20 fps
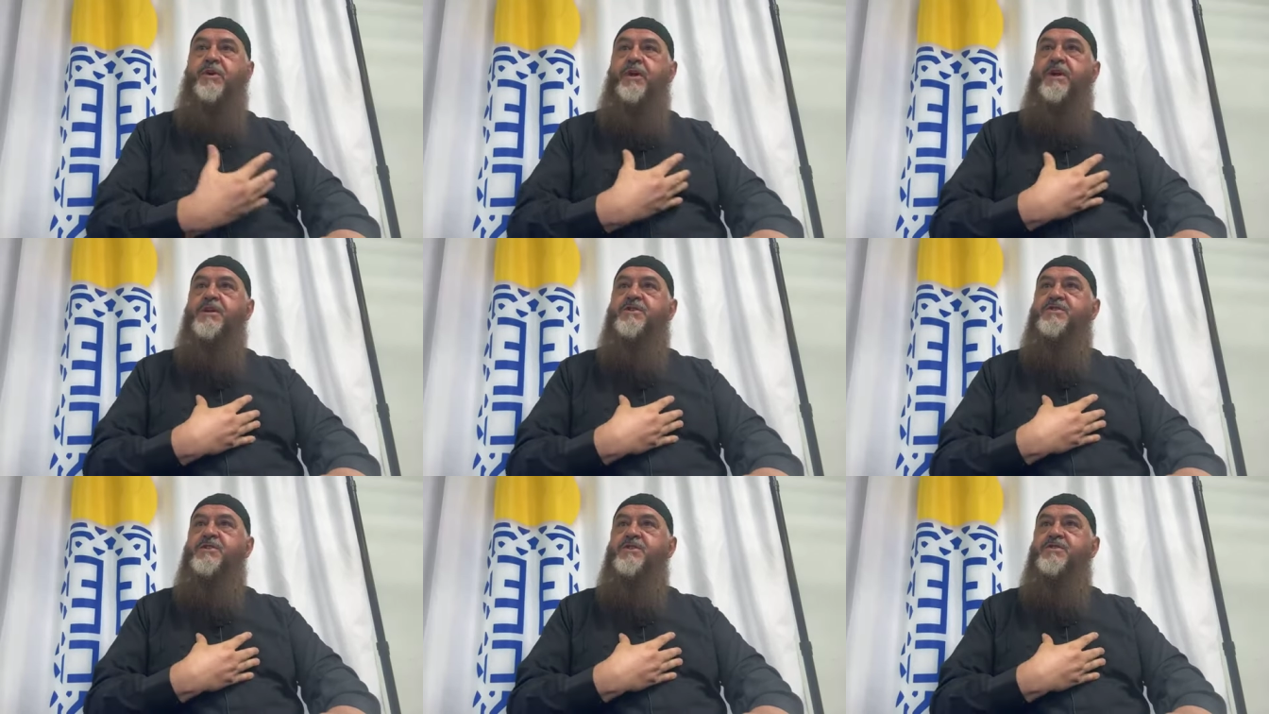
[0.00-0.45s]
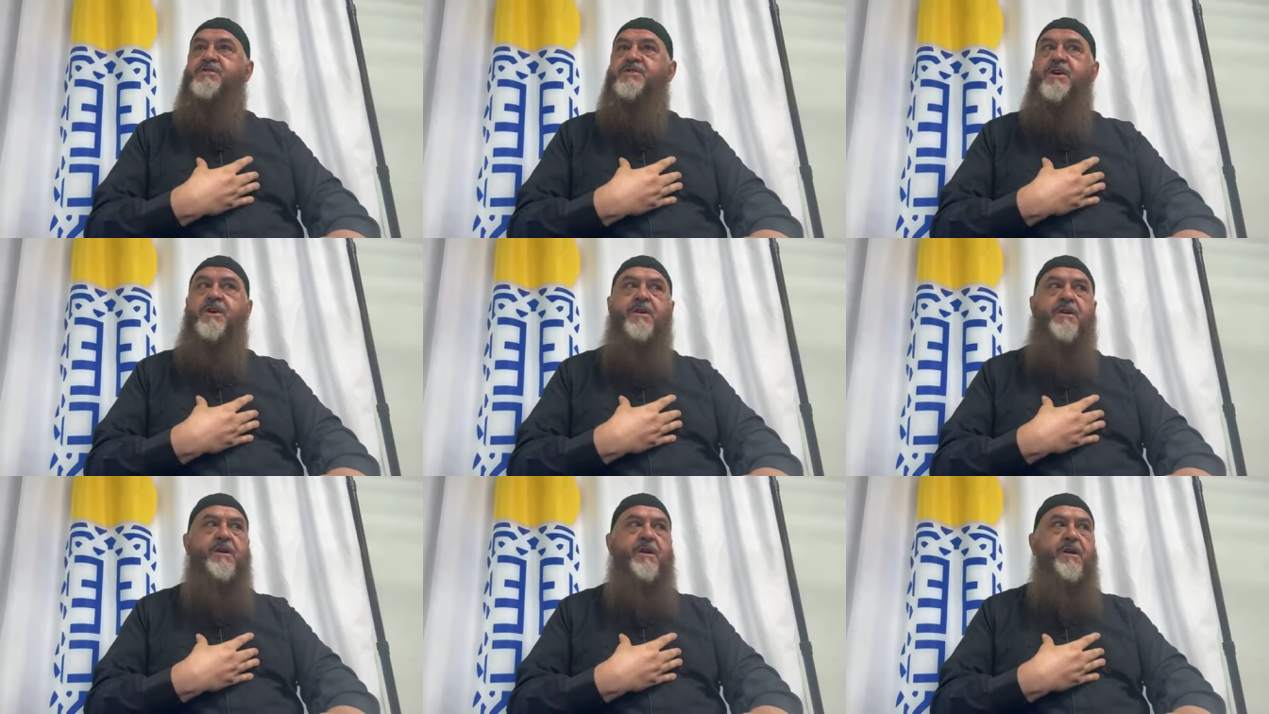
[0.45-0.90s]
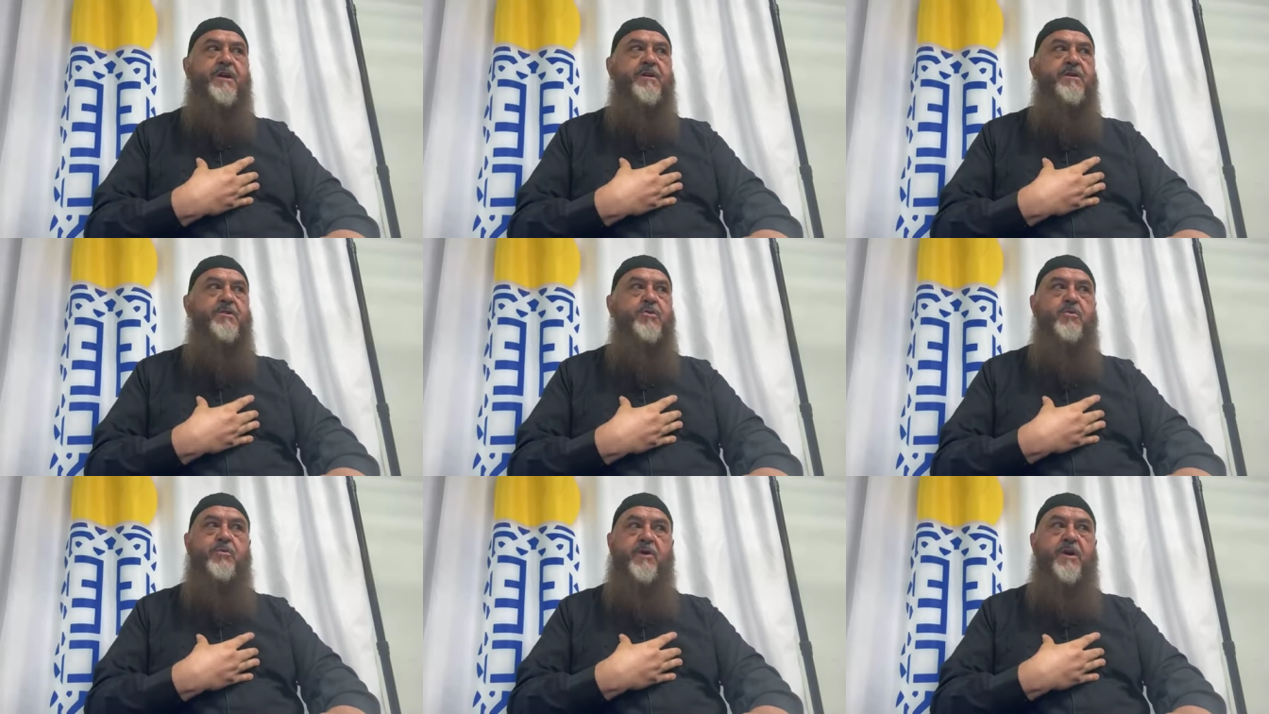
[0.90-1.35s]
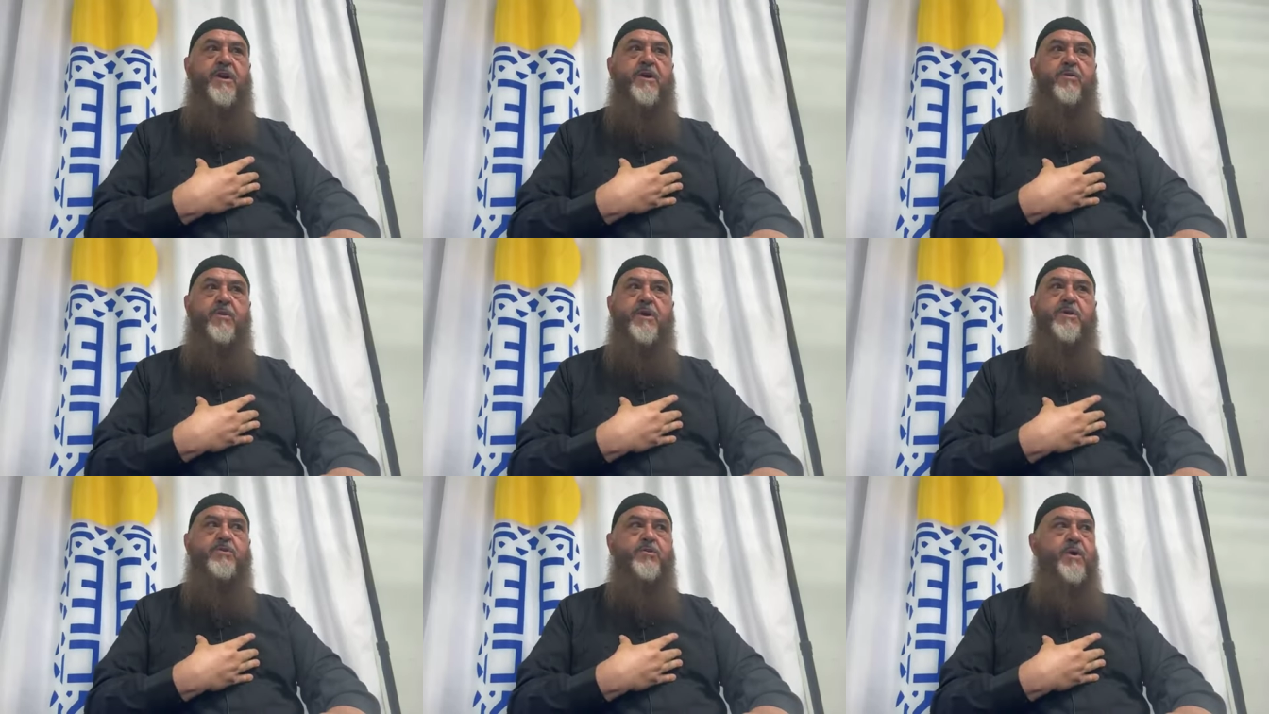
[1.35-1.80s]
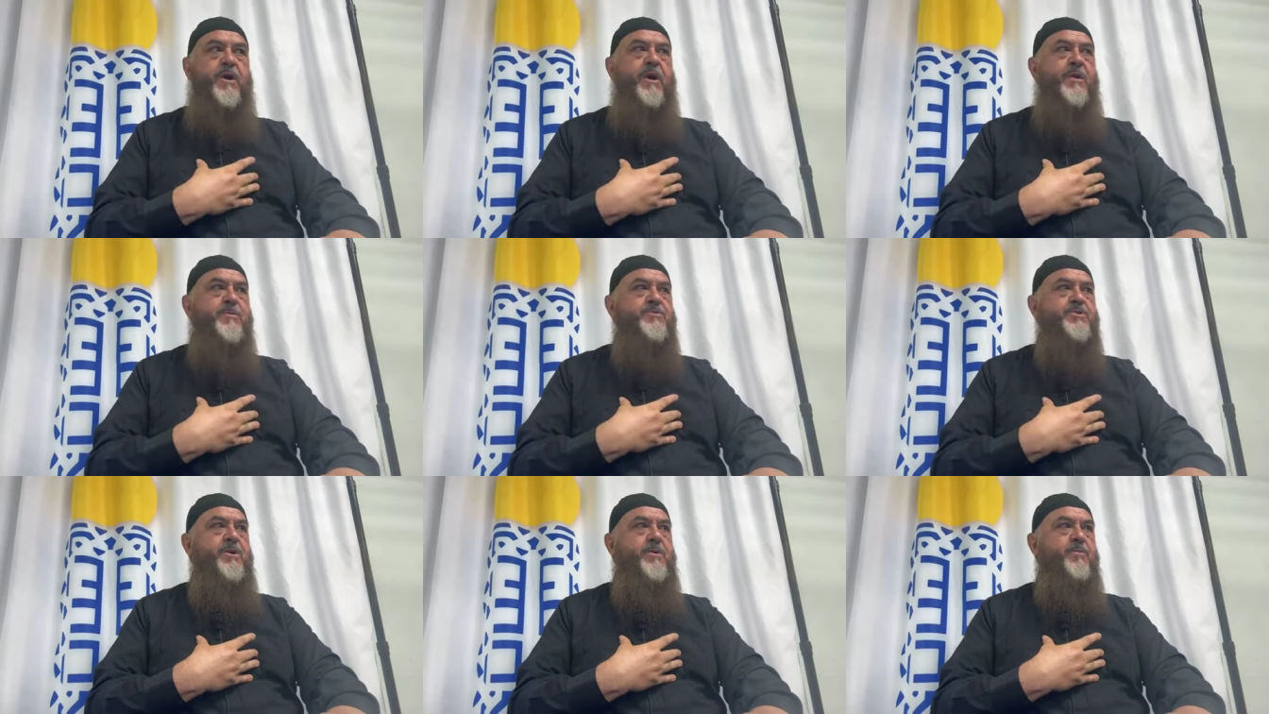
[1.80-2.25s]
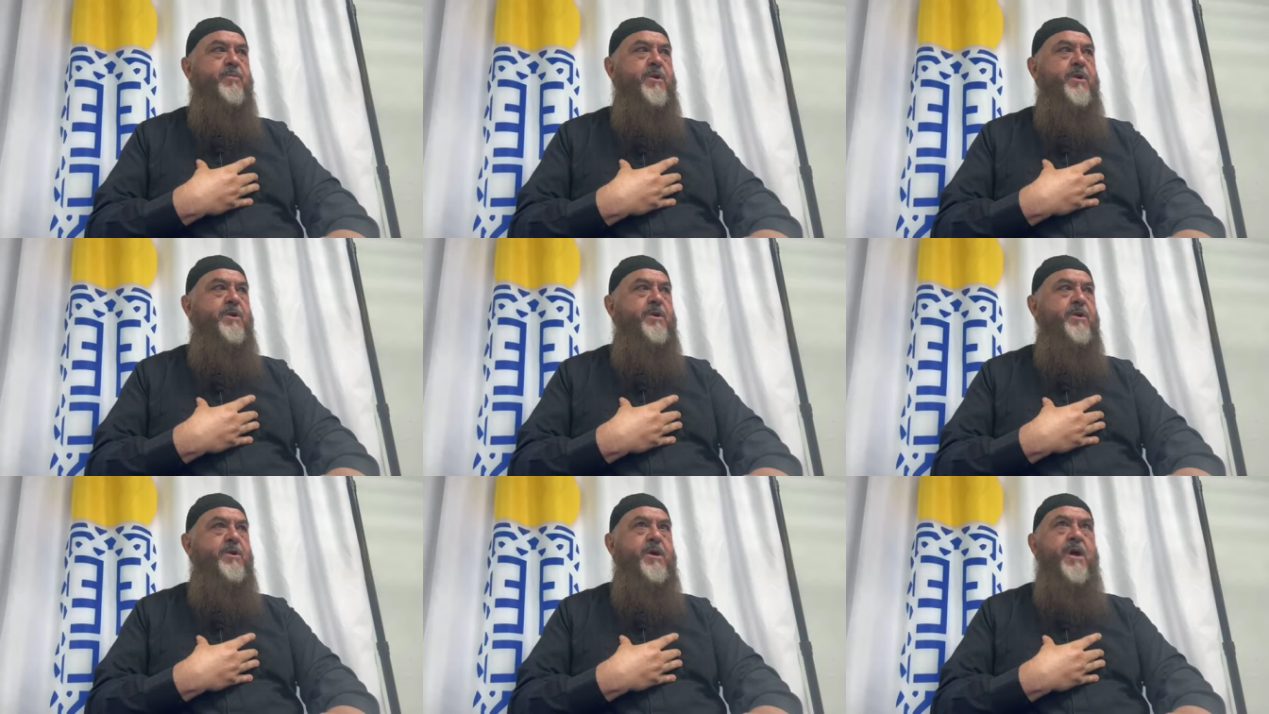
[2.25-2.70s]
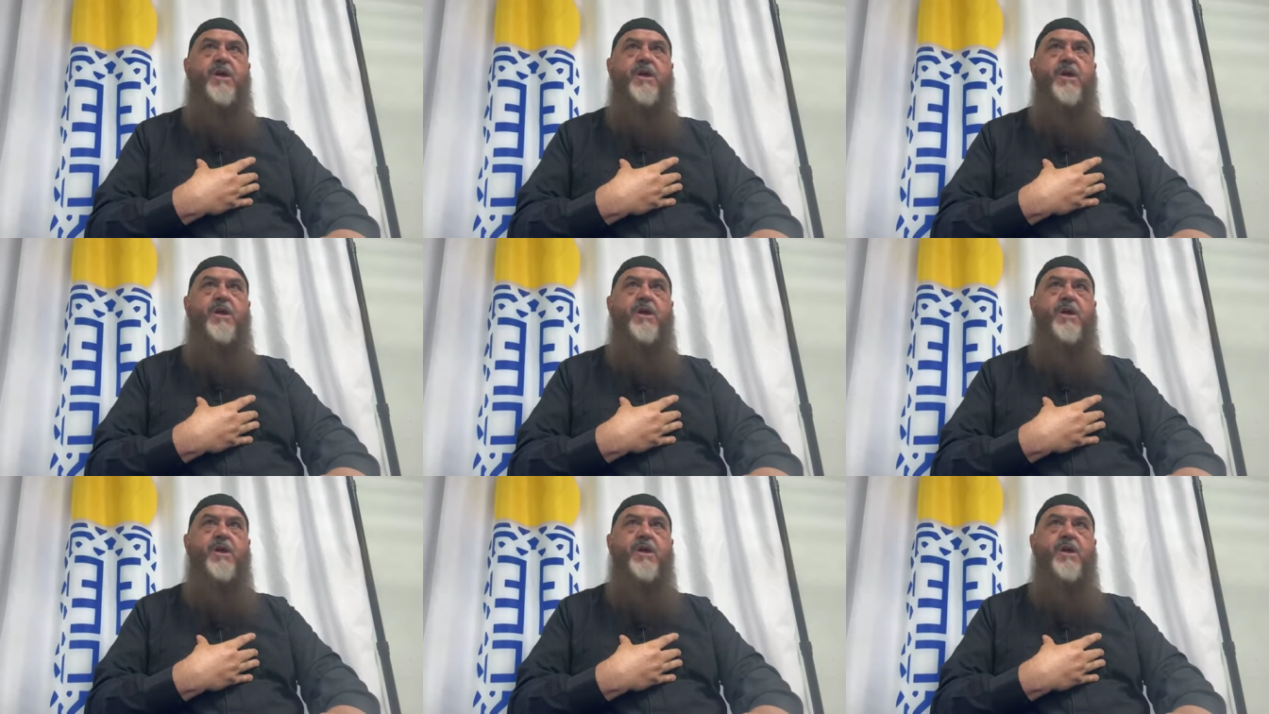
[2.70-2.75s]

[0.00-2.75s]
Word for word: You did it sincerely. You really want to help someone.